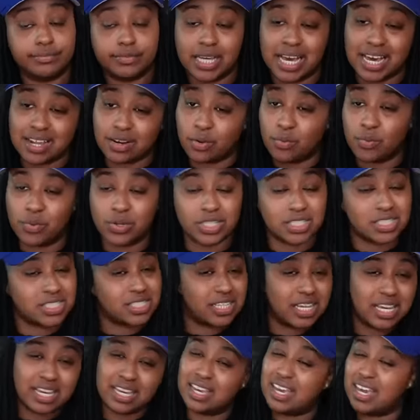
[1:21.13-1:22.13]
I don't want to
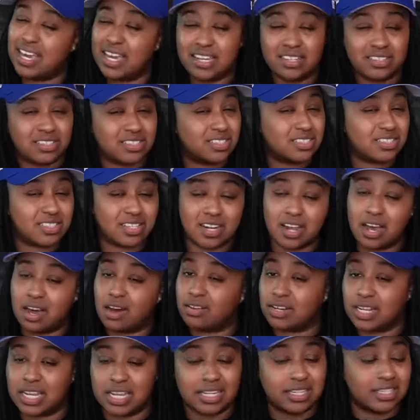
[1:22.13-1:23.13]
say ages and
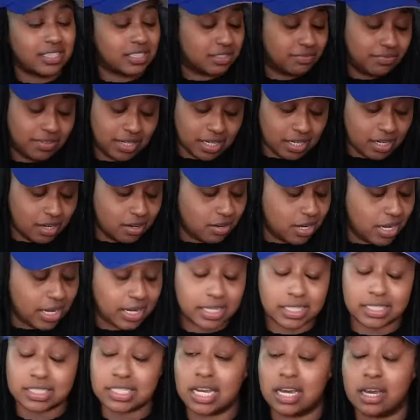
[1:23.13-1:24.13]
all that in this video. I ain't
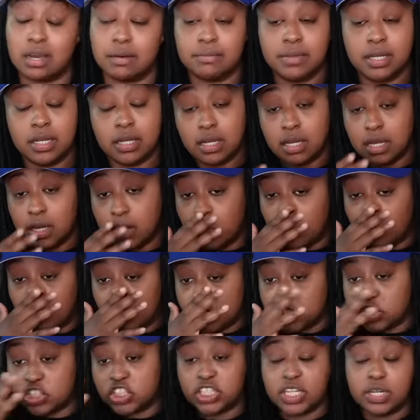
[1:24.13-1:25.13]
got time.
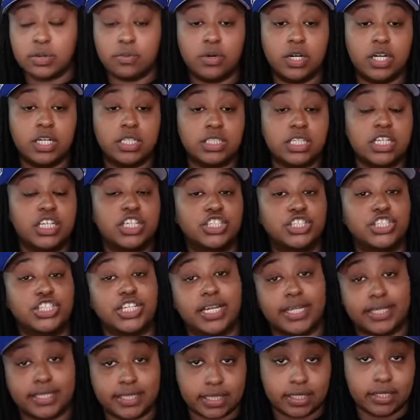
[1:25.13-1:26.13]
When she was a
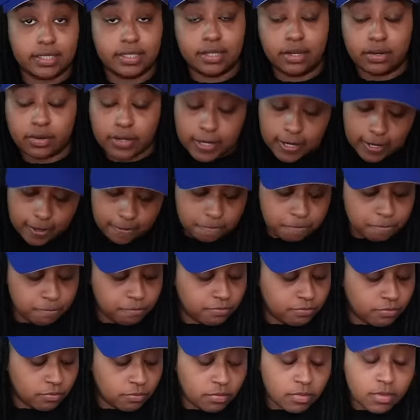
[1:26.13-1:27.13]
jit, okay?
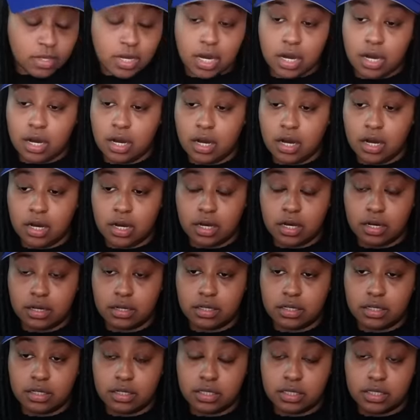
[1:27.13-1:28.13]
Uh,
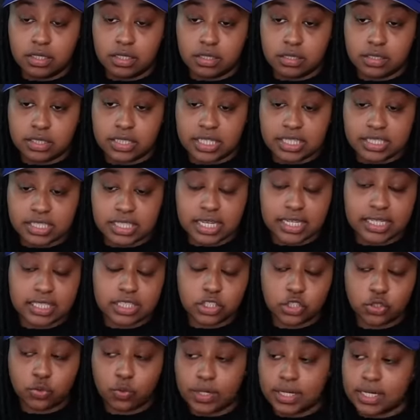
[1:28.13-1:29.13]
Tesehki
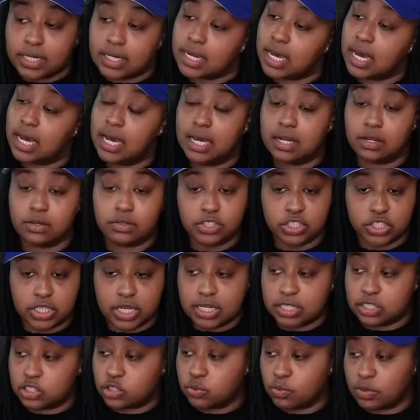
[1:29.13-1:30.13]
is twenty-nine,
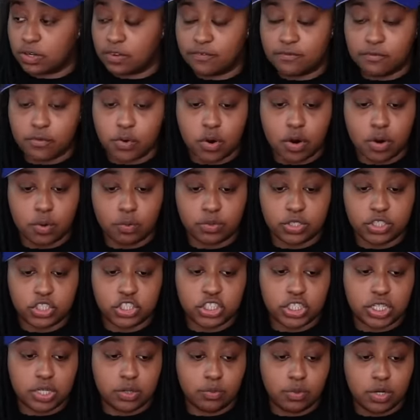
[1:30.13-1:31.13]
Chrisean is twenty-four. When
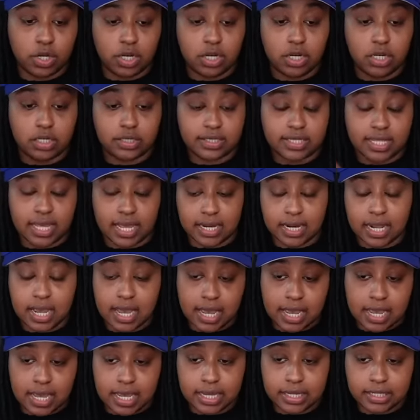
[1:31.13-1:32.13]
she was that
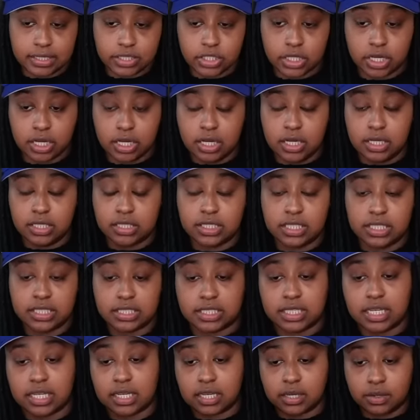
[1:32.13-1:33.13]
age,
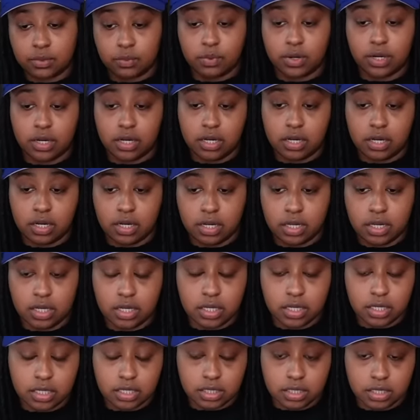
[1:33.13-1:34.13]
Tesehki
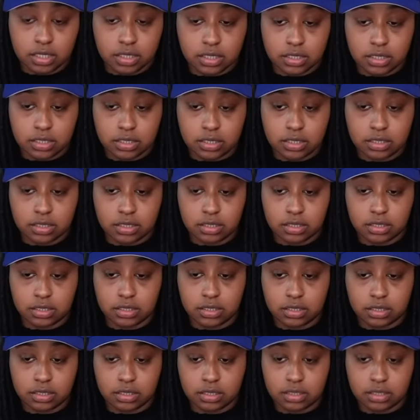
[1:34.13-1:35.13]

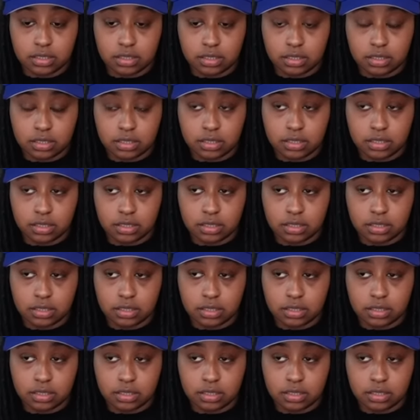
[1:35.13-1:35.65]
was...